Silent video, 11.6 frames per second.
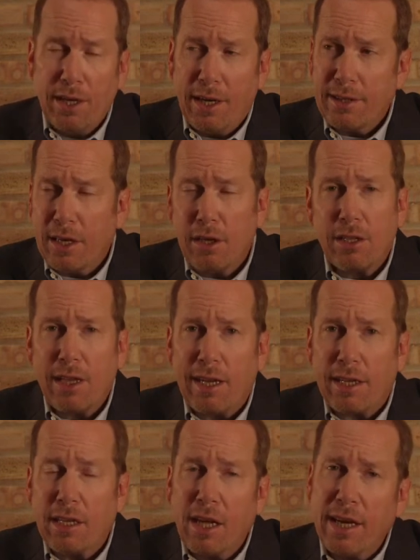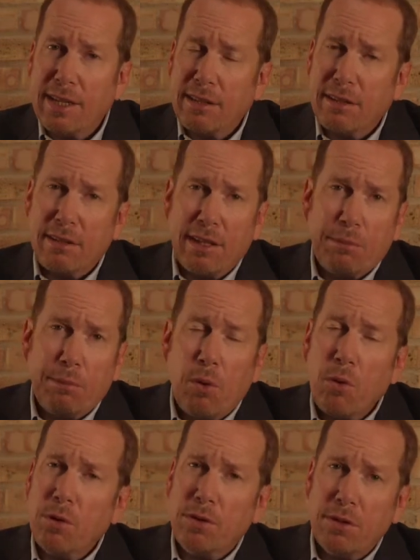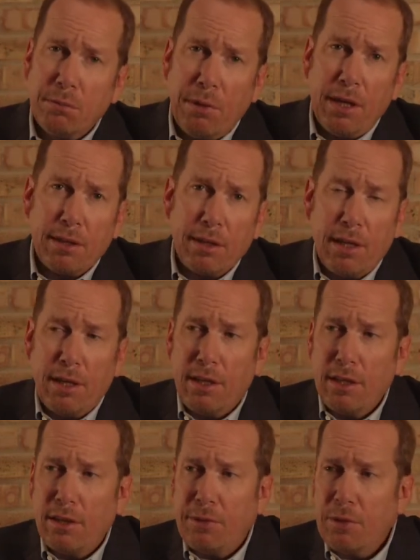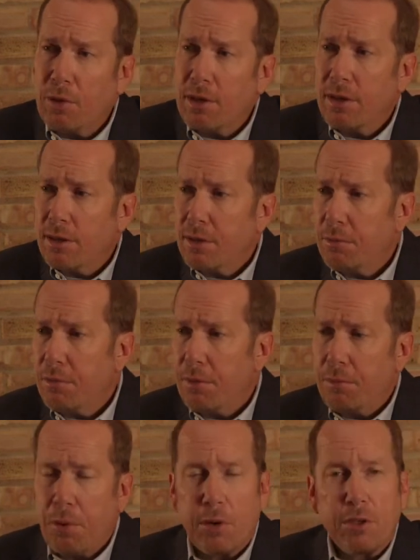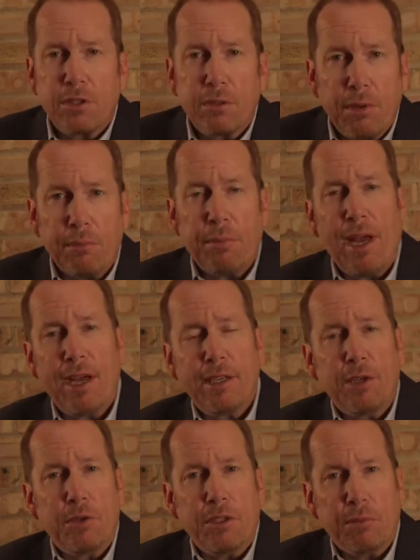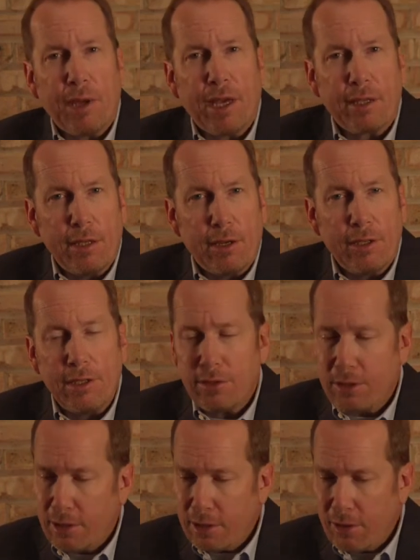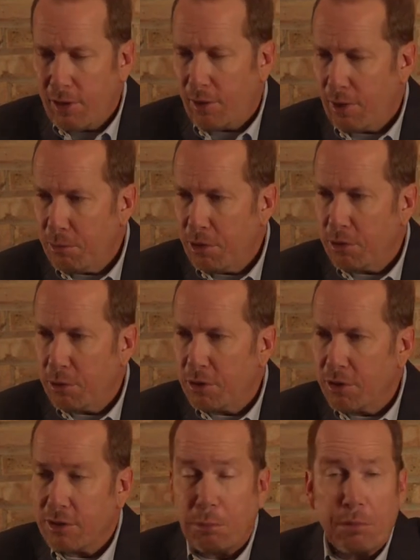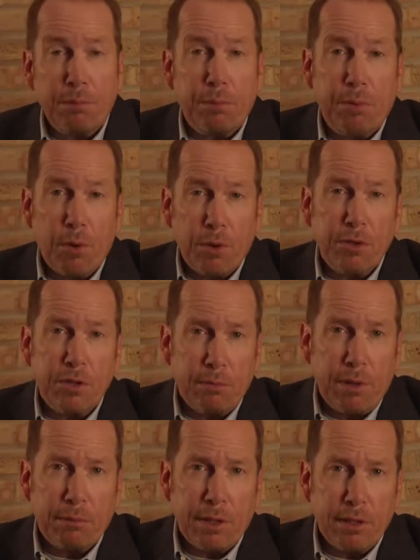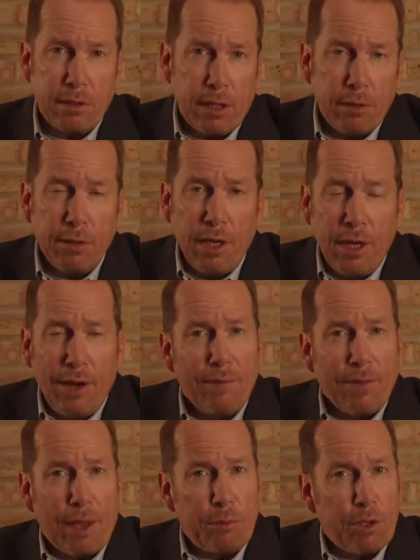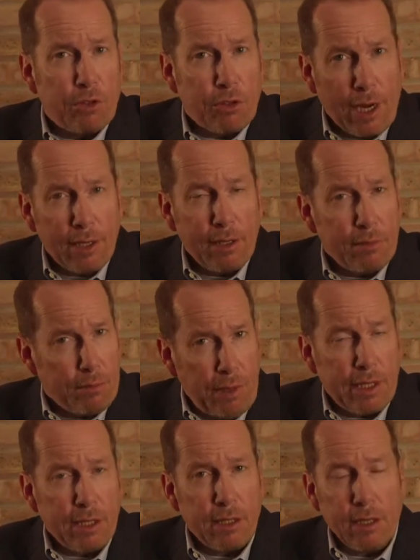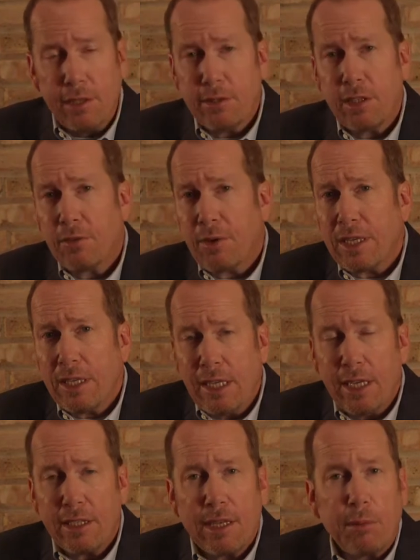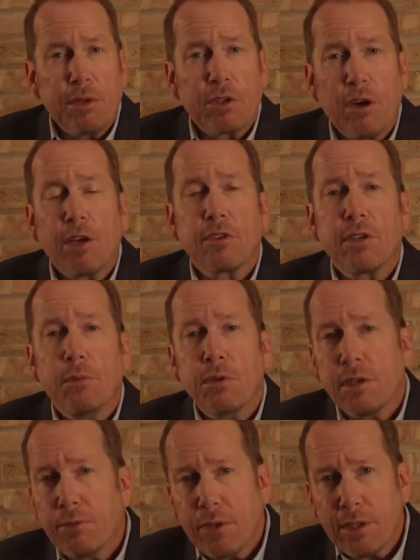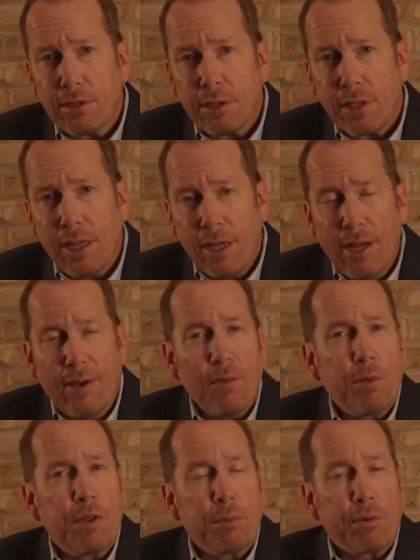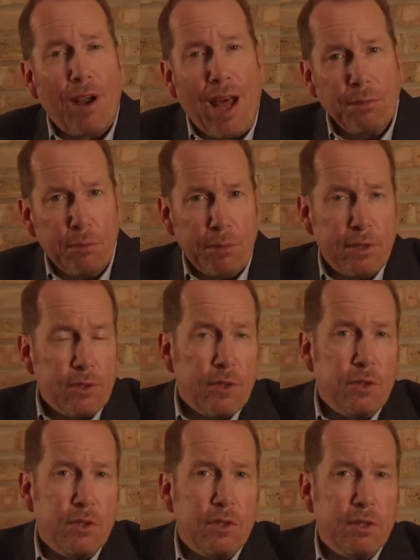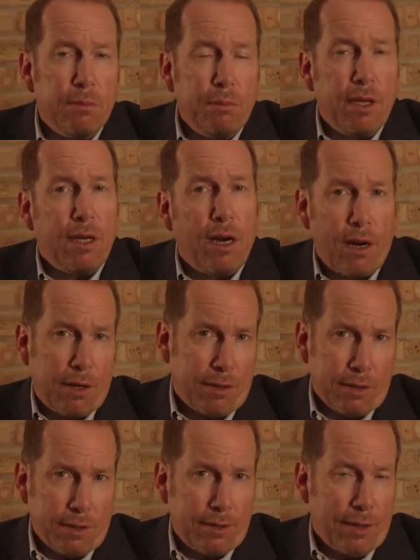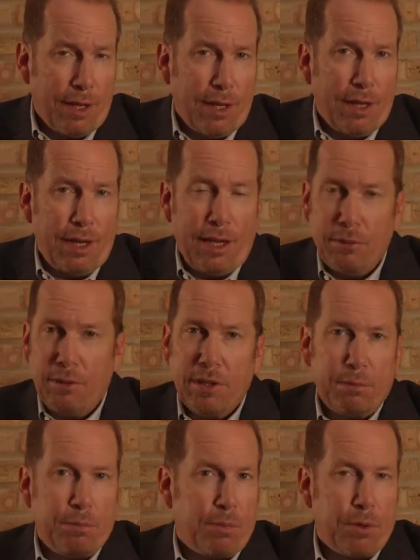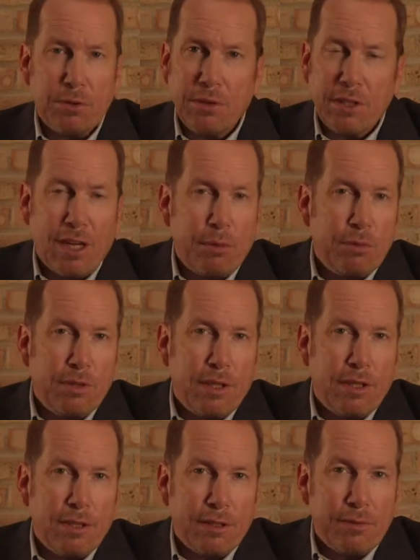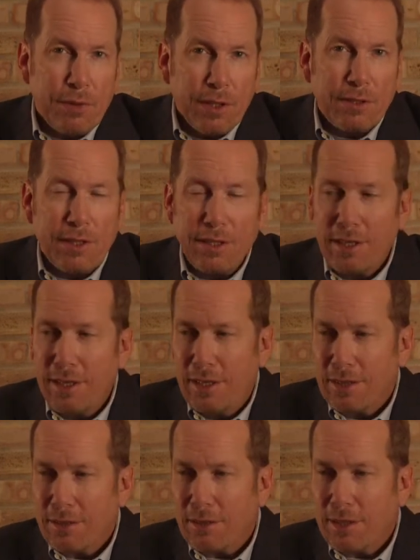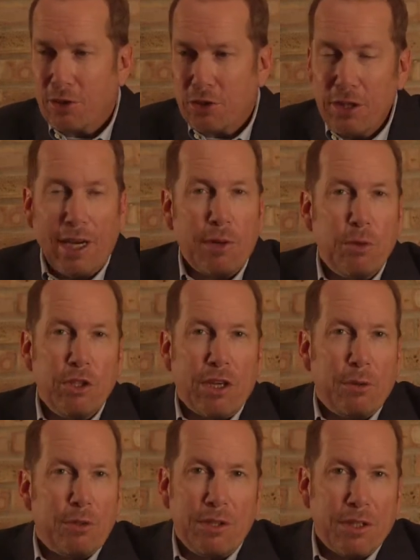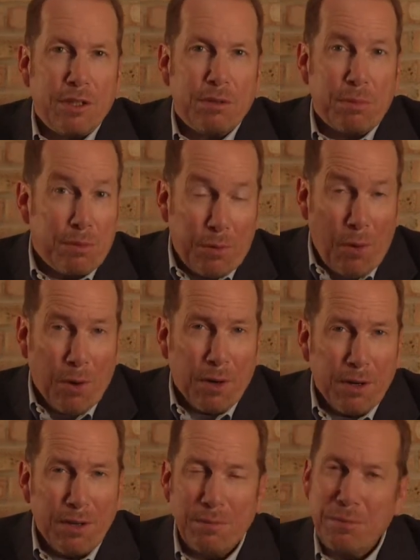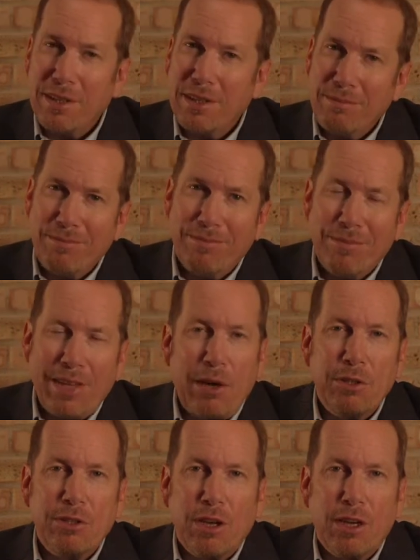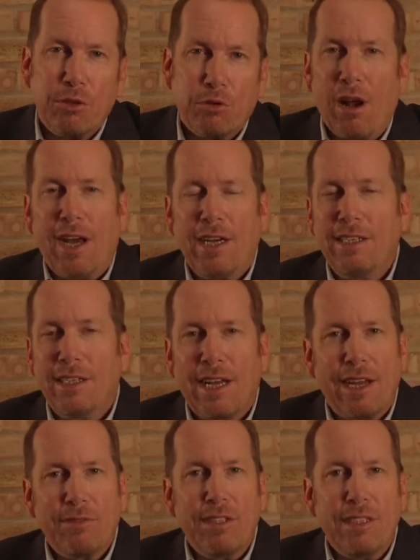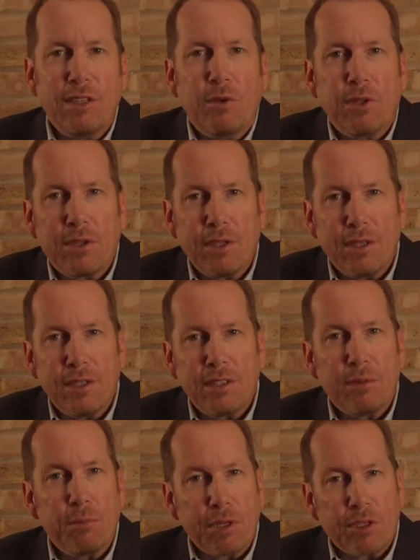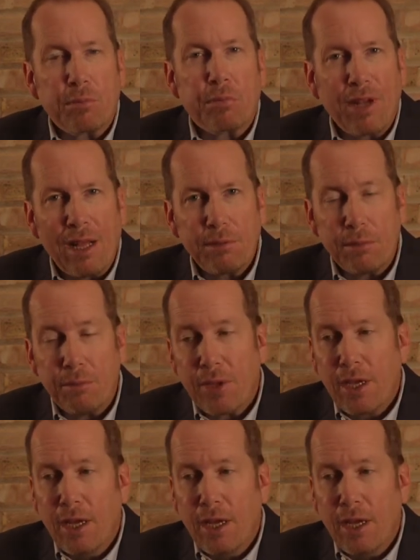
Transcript: I tell a lot of clients it's like pouring cement. If you want to pour a cement patio in your backyard and you say, what I'm going to do is this, I'm going to pour the cement myself, I'm going to try to make it nice, and if I can't, I'm going to call someone to fix it. Well, the problem is the cement hardens, and when the person comes to fix it, they're like, gee, I wish I was here before, but now it's all dried and I have to deal with it's a bigger problem.